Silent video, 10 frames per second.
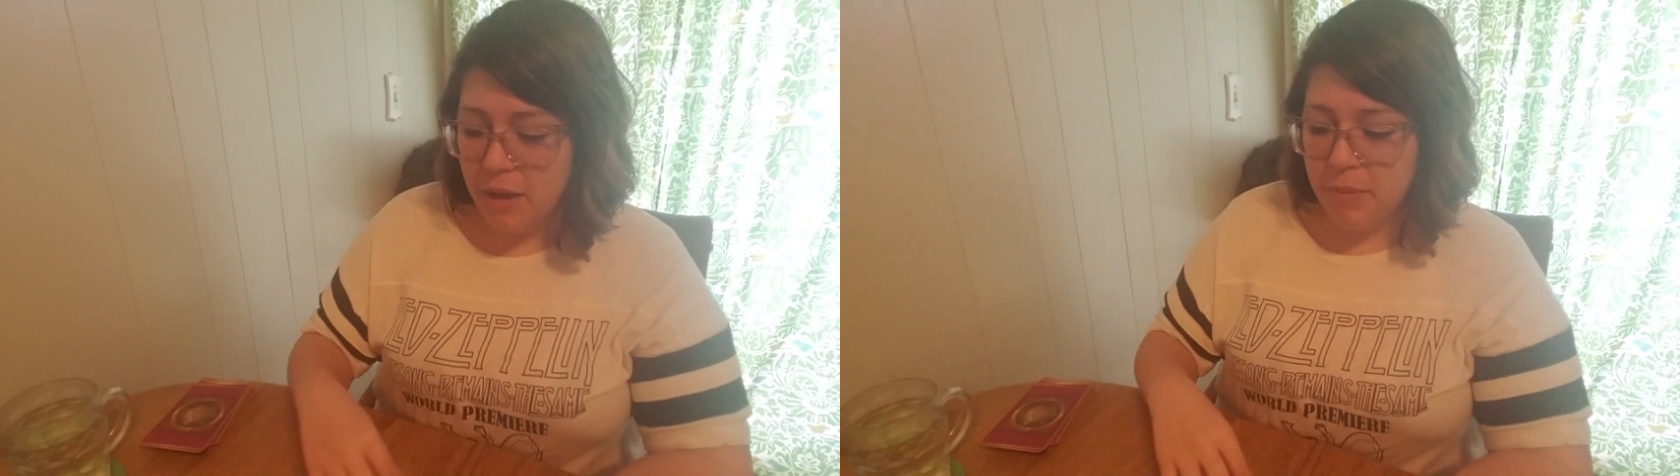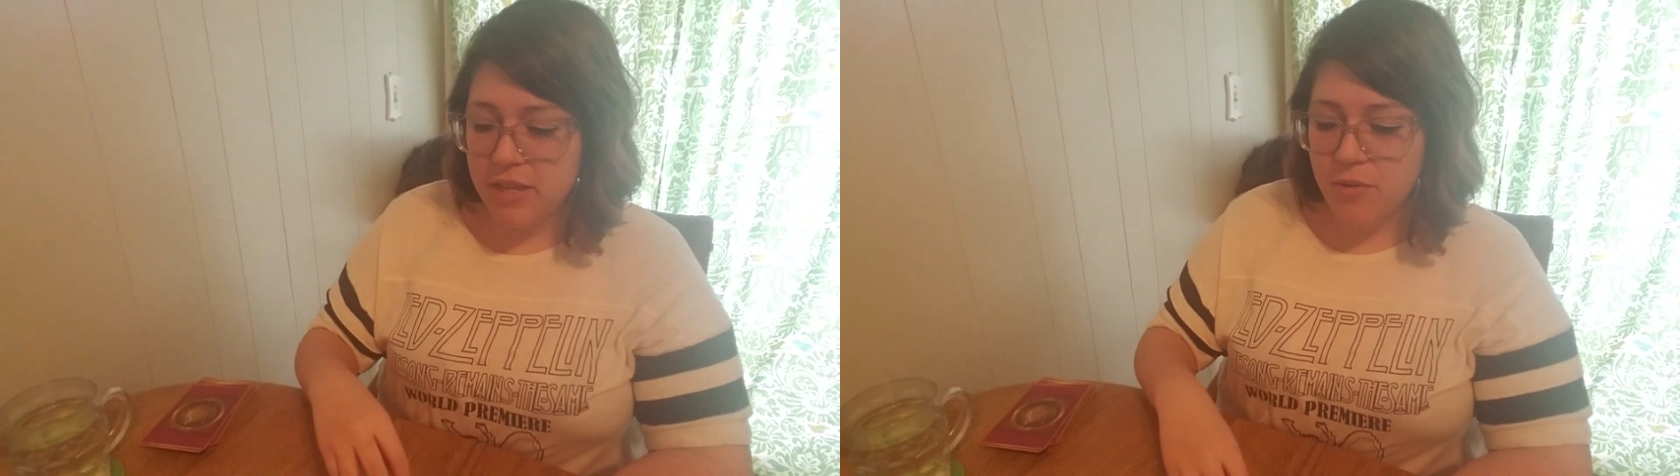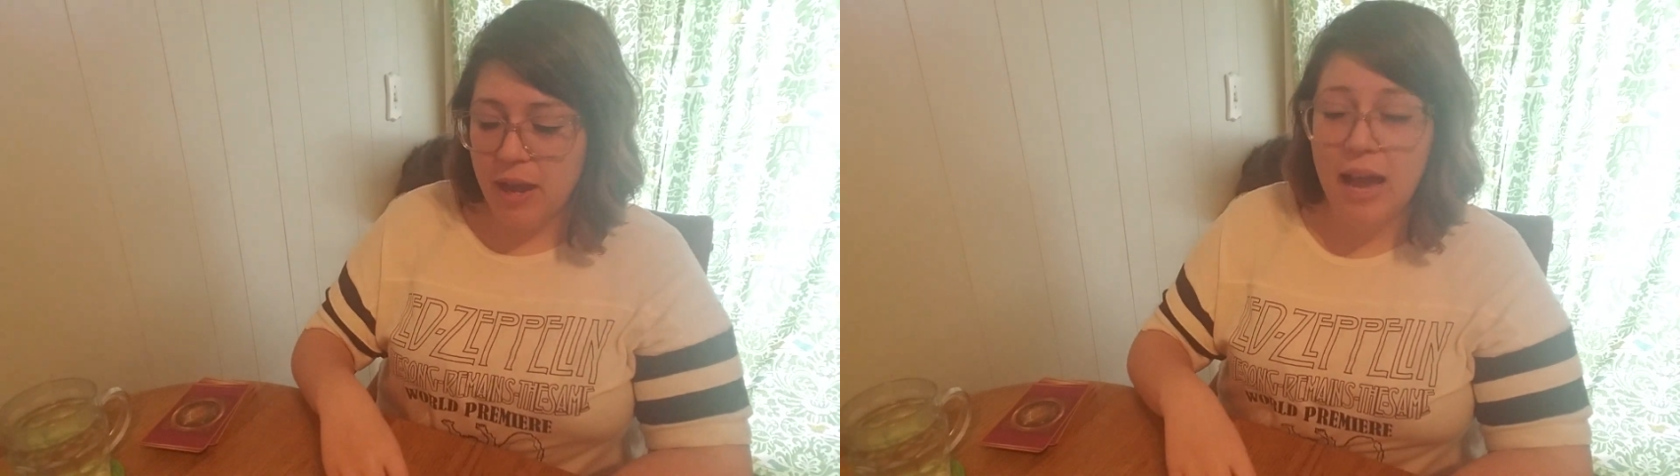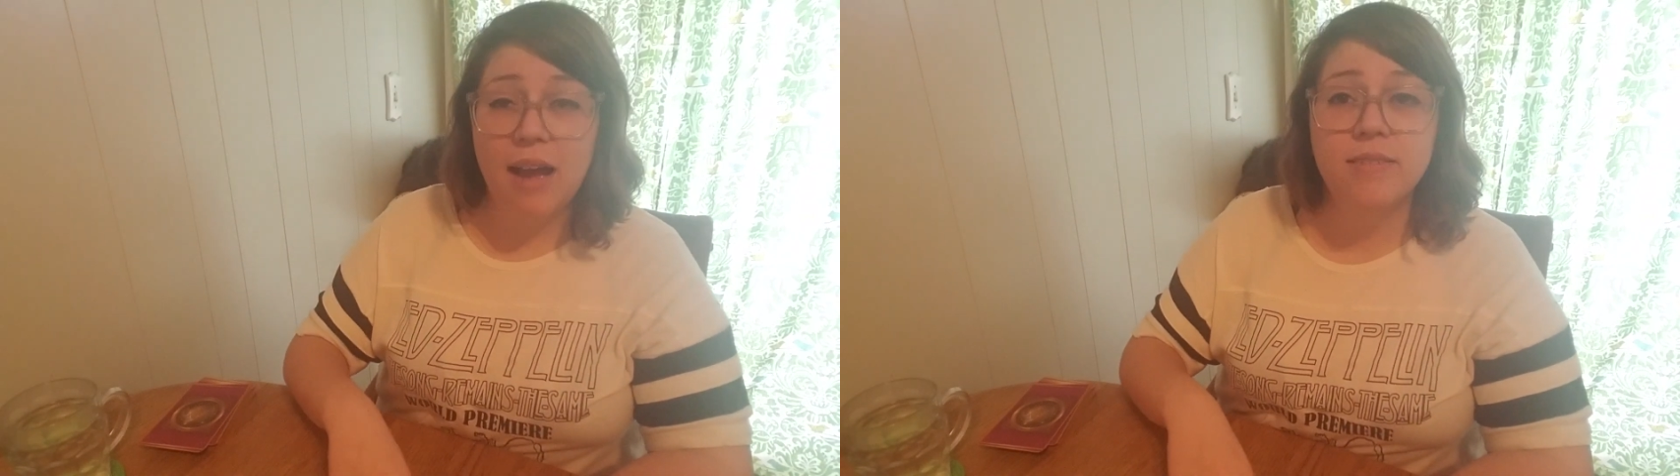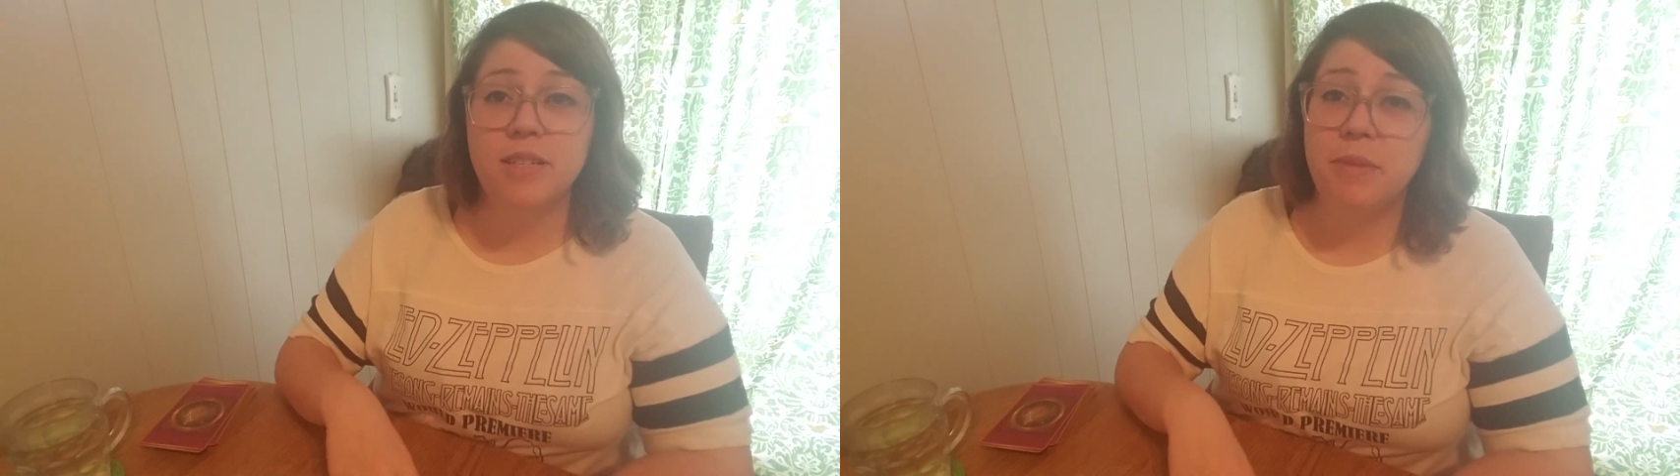But you
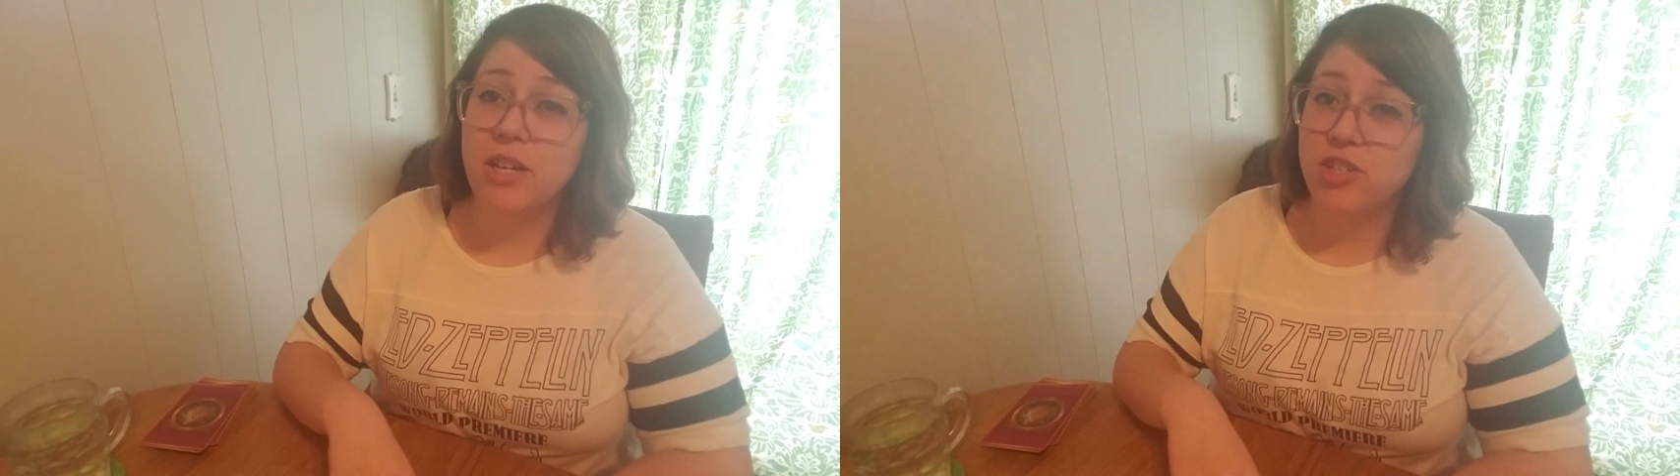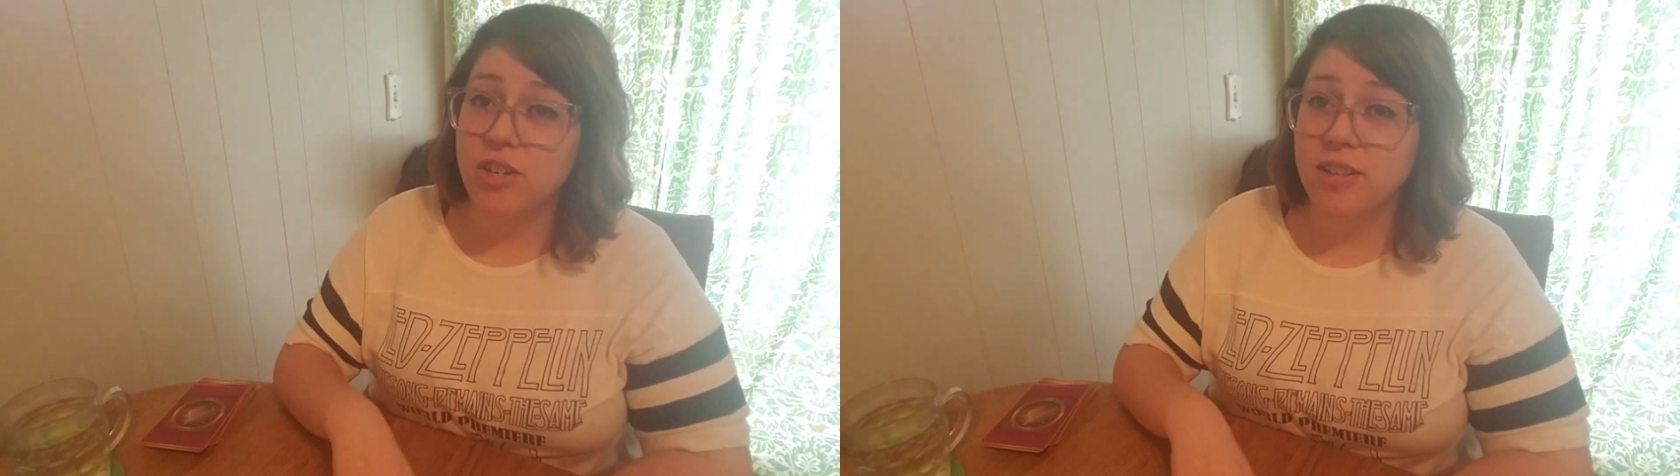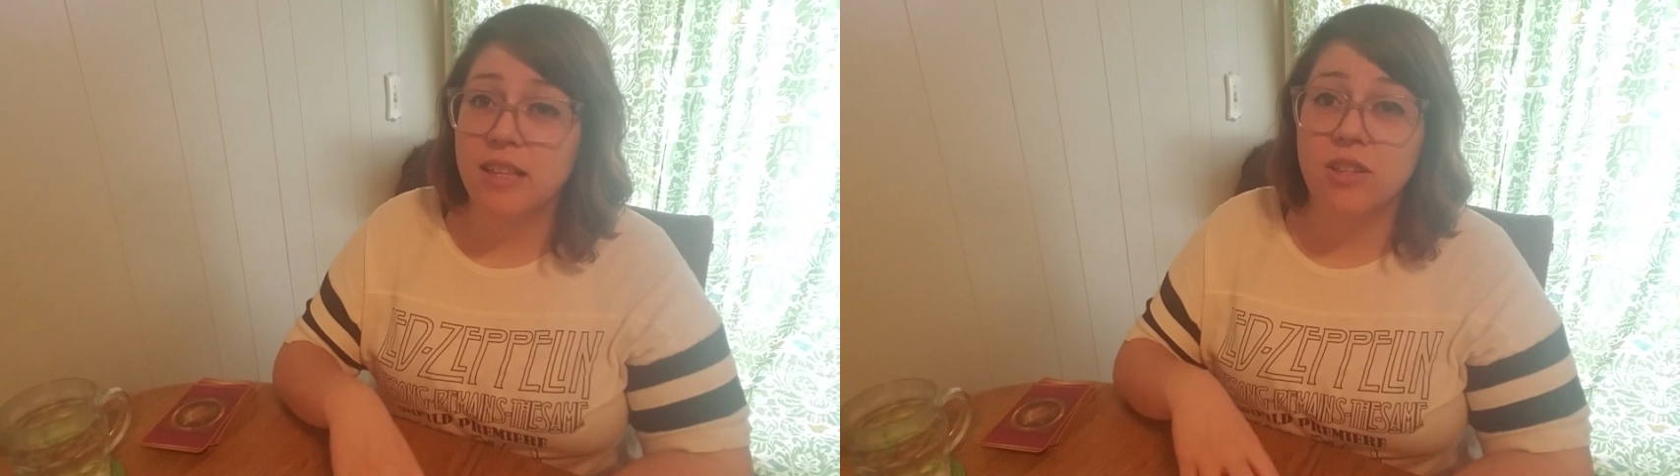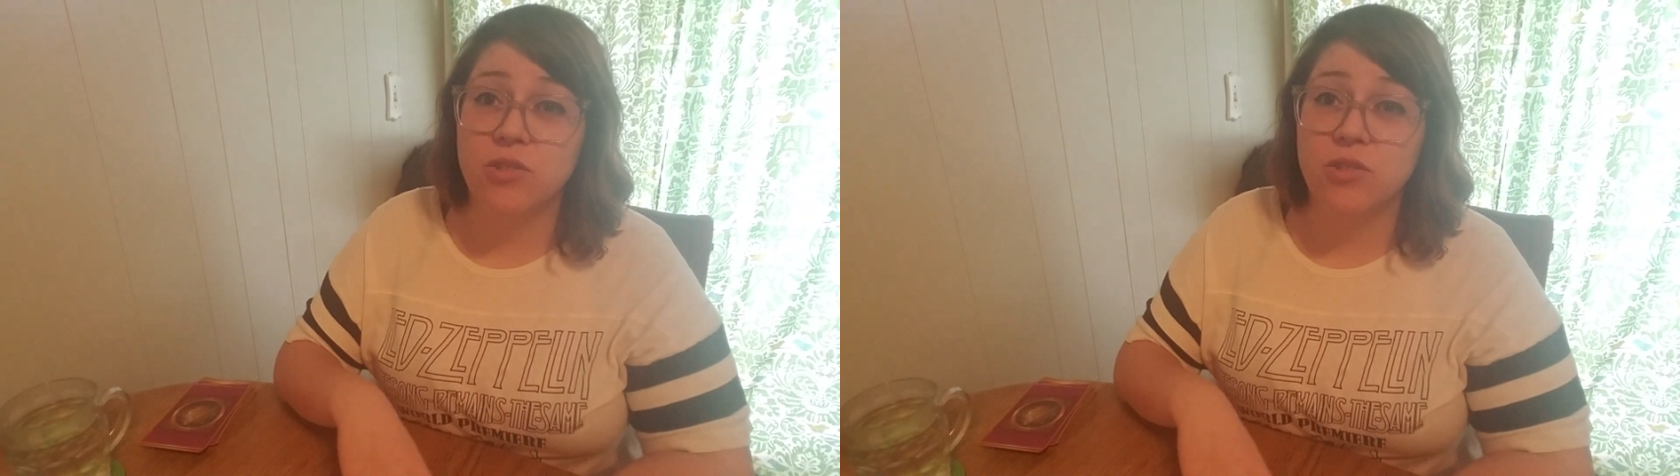have to make sure that